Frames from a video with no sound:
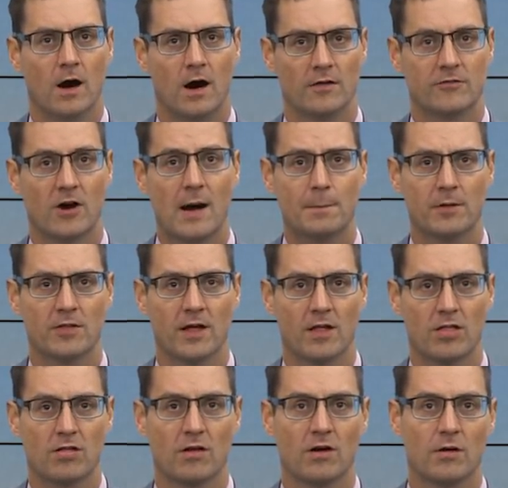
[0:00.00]
On top of
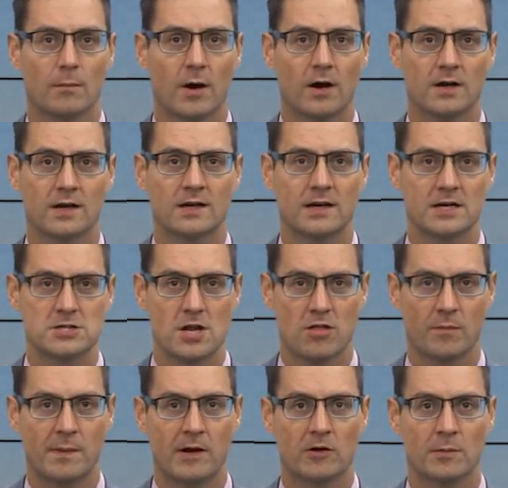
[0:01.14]
this, market conditions
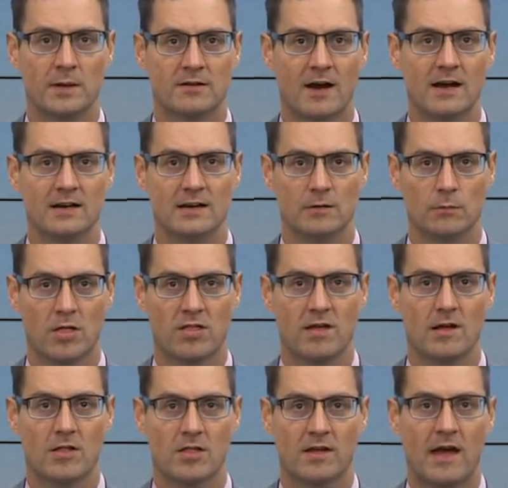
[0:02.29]
appear to be tightening, with
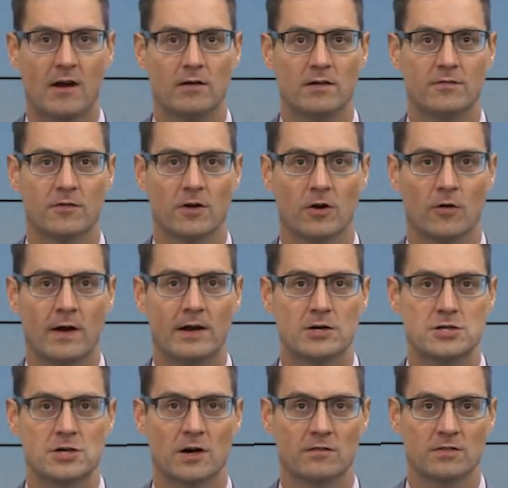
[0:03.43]
sales accounting for a greater
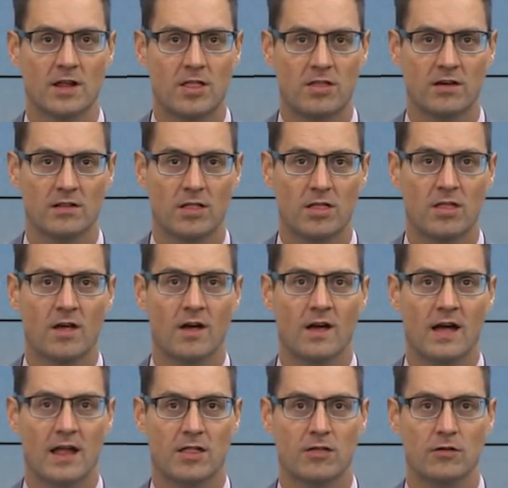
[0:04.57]
share of listings,
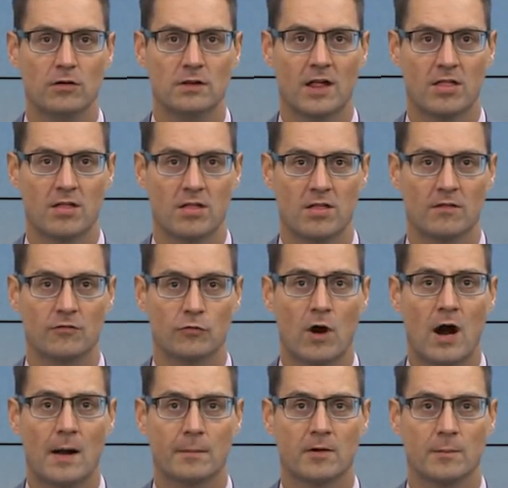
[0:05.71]
as new listings have
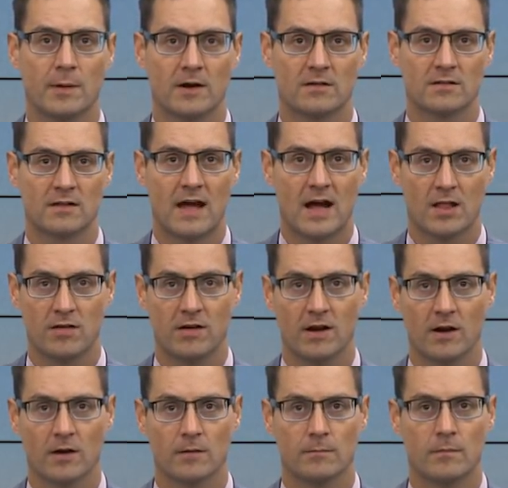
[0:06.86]
dropped compared to last
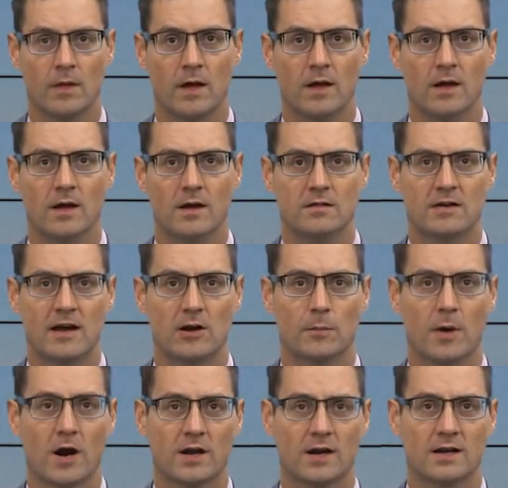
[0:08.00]
year. Tighter
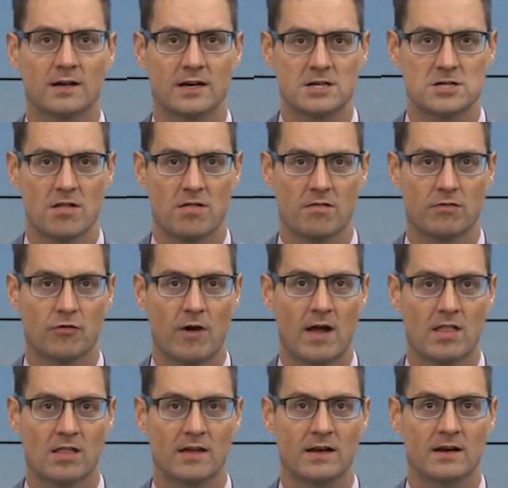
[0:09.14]
market conditions have
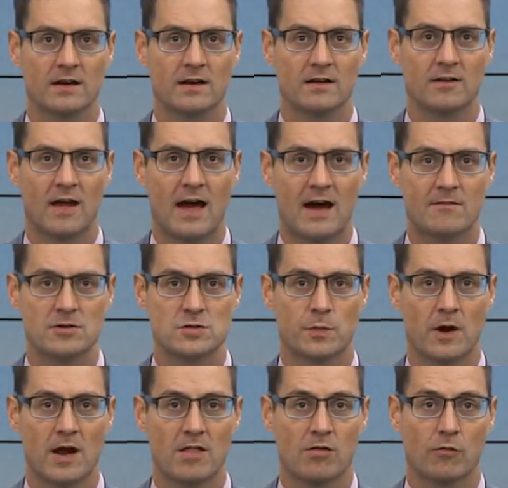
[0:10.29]
translated into average
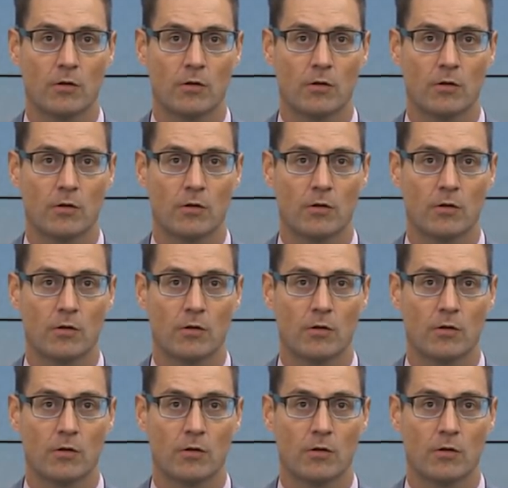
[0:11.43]
price